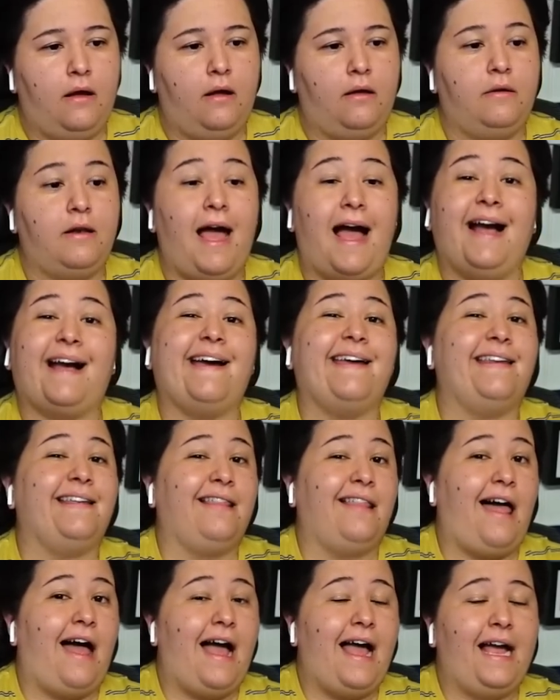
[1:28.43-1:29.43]
Not gonna
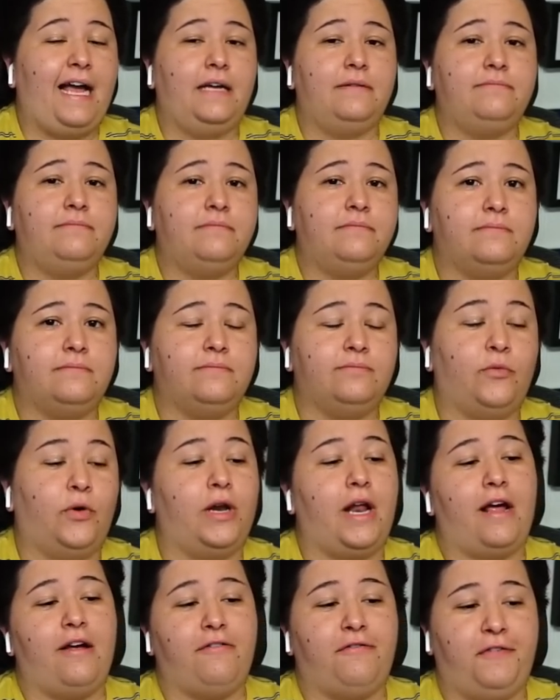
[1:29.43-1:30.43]
lie,
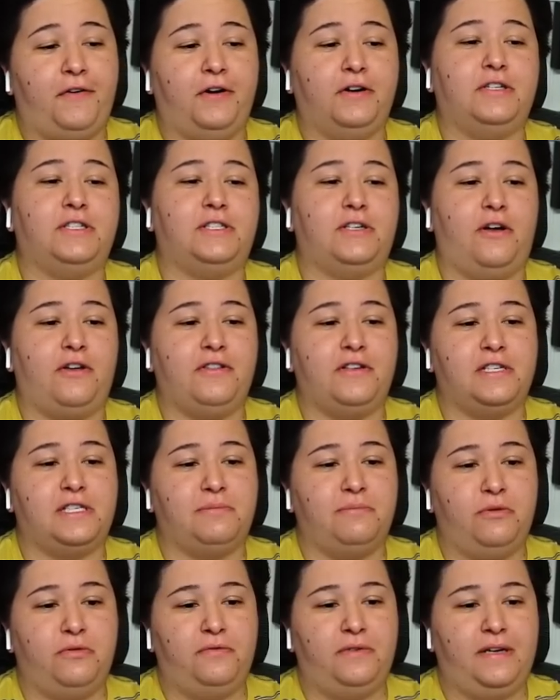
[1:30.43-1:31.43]
when I first saw this
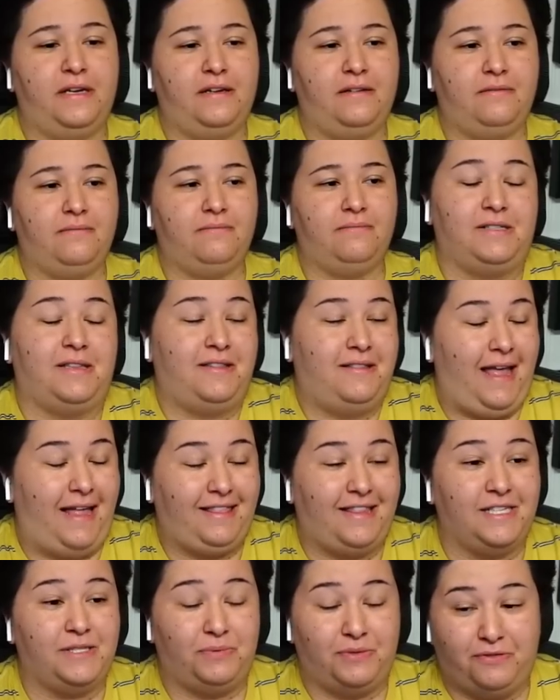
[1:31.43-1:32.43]
movie, that
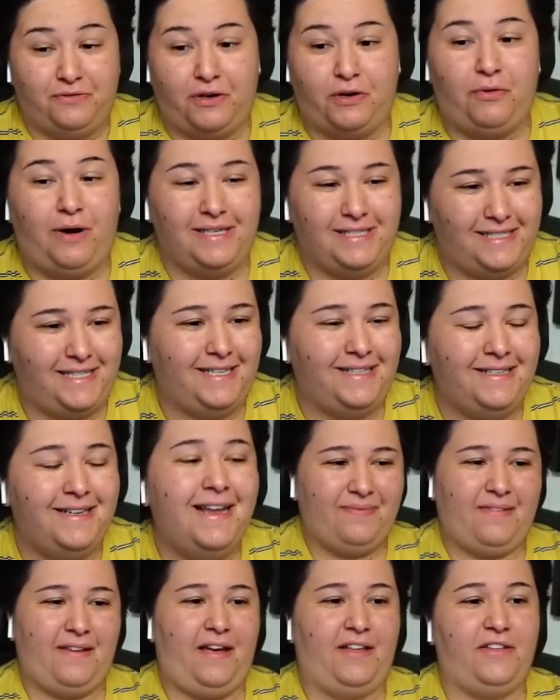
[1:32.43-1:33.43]
this was requested,
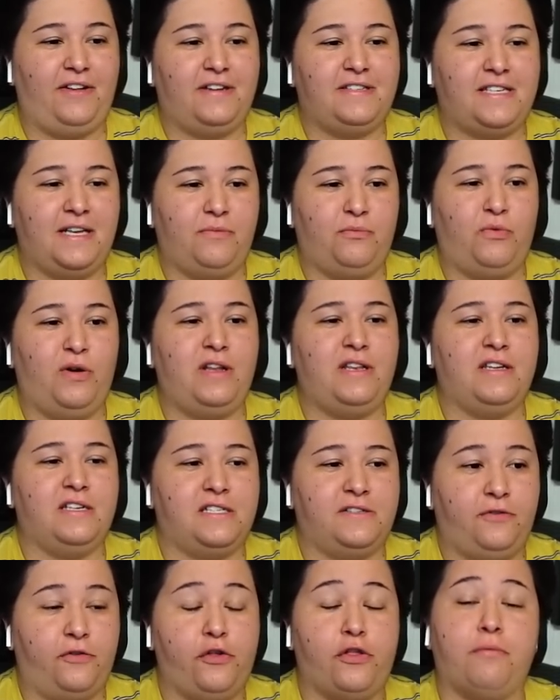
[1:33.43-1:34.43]
I thought it said
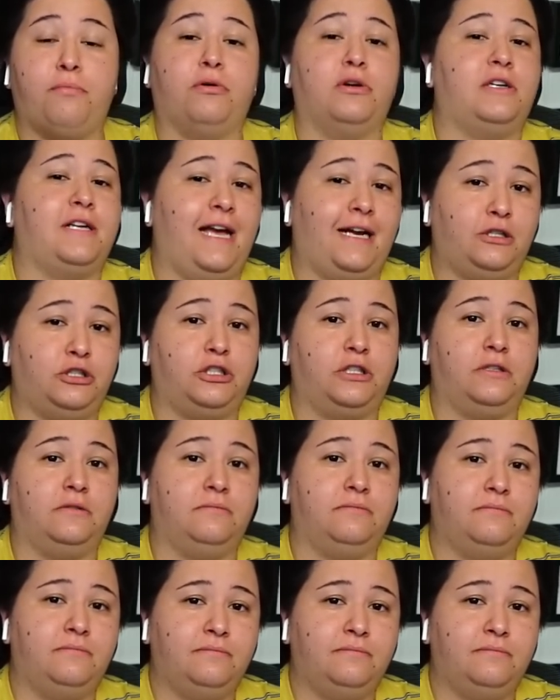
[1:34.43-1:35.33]
Witness for the Protection.